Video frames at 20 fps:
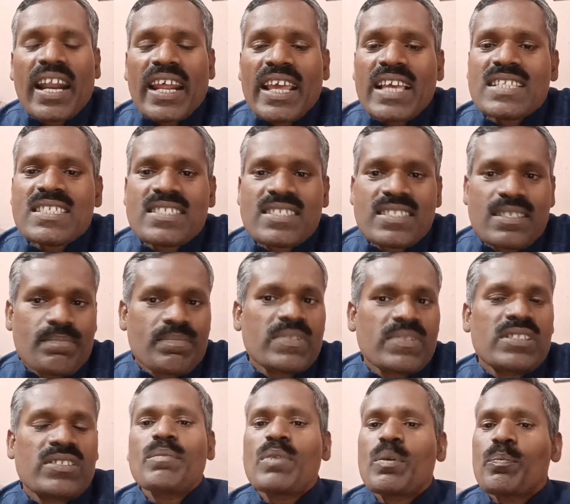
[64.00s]
arrange some,
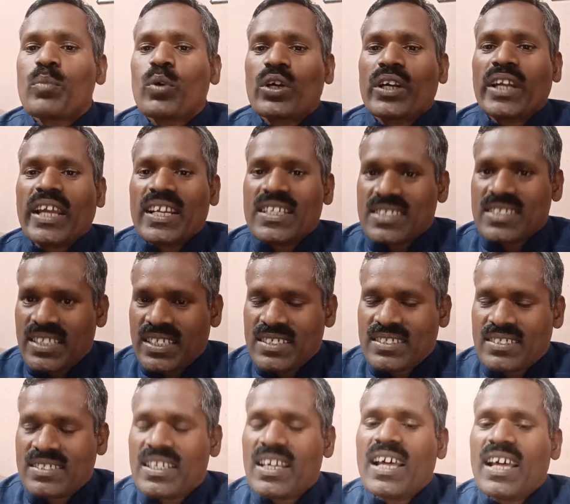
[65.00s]
some important
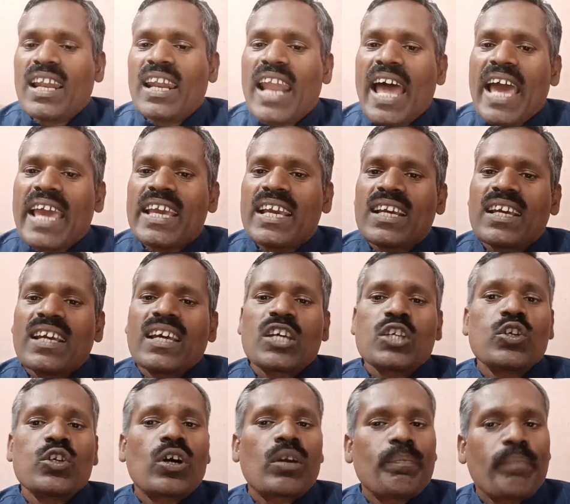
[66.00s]
things like
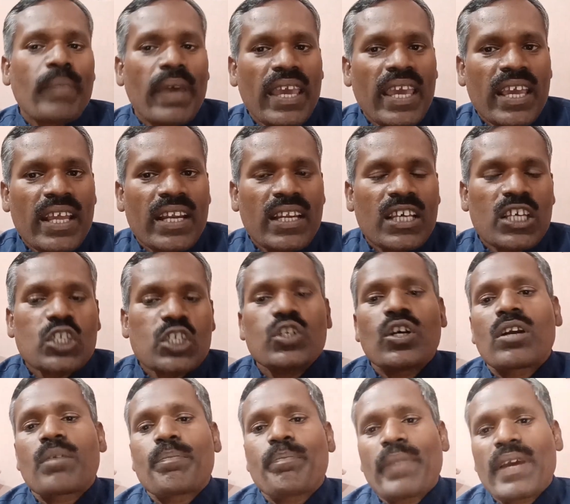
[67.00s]
your pen,
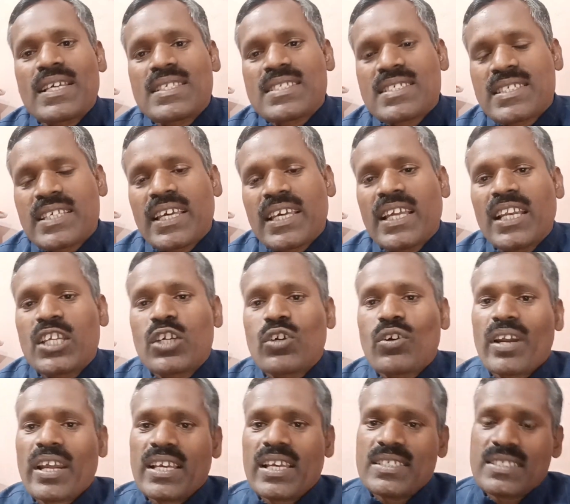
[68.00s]
your pencil,
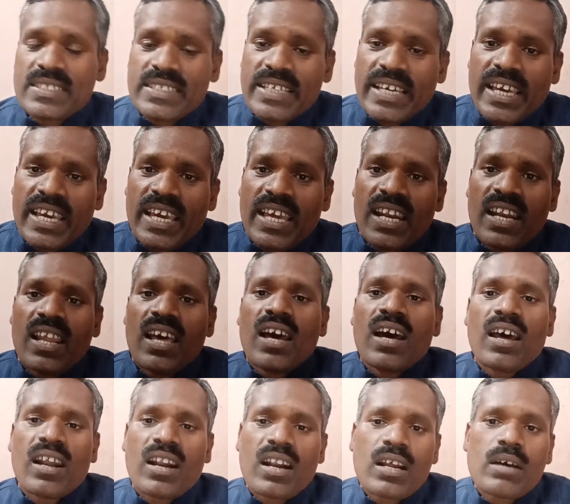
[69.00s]
your scale,
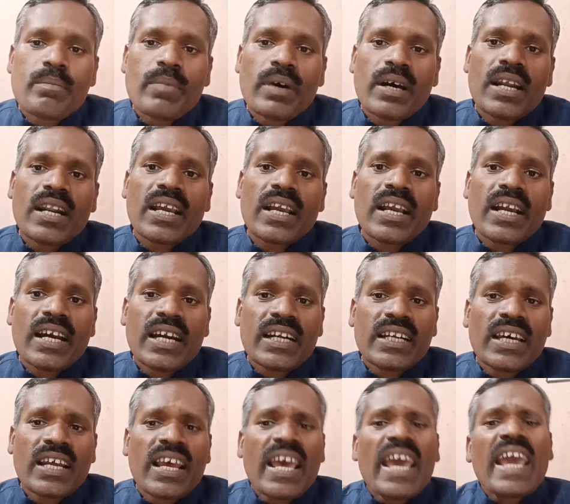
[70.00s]
rubber,
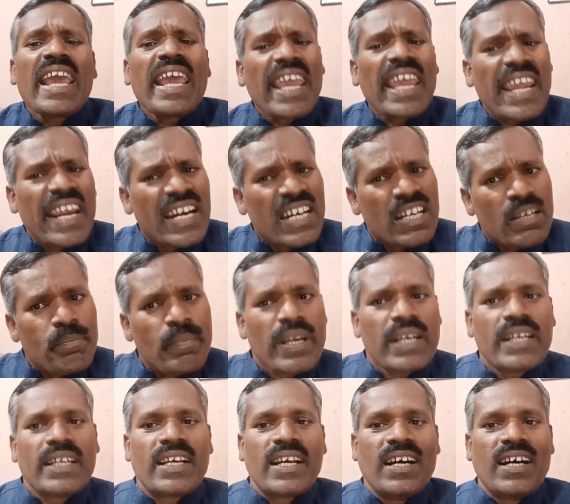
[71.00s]
cutter,
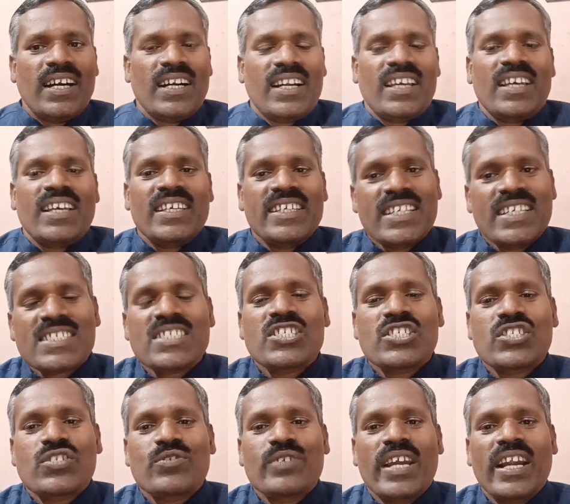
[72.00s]
admit card. Yes,
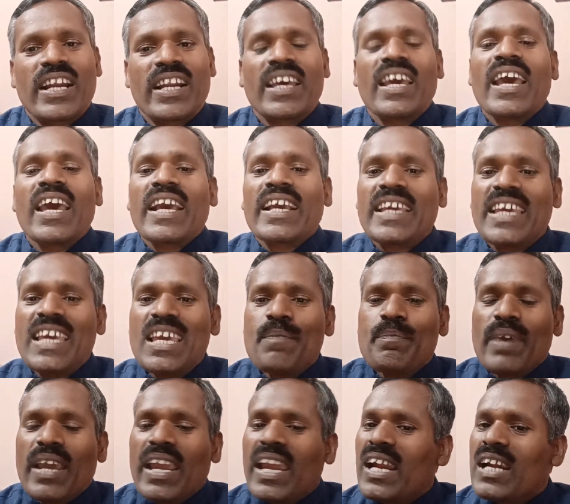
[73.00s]
student,
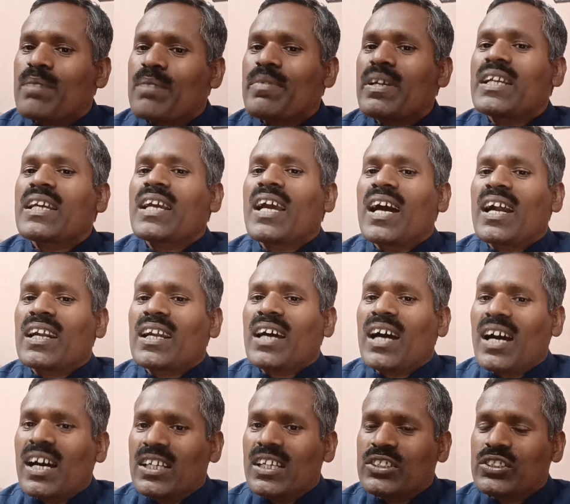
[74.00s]
keep admit card
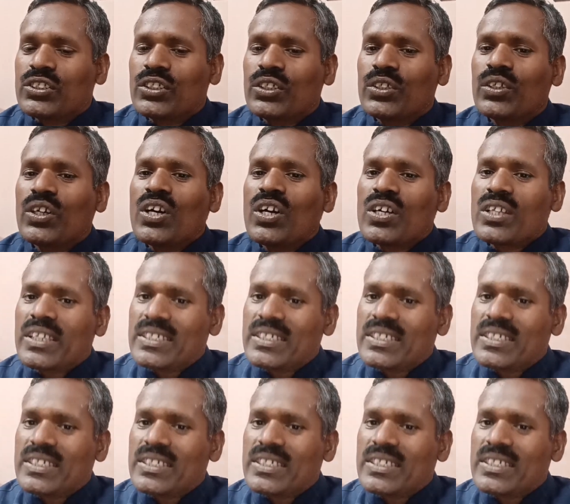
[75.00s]
also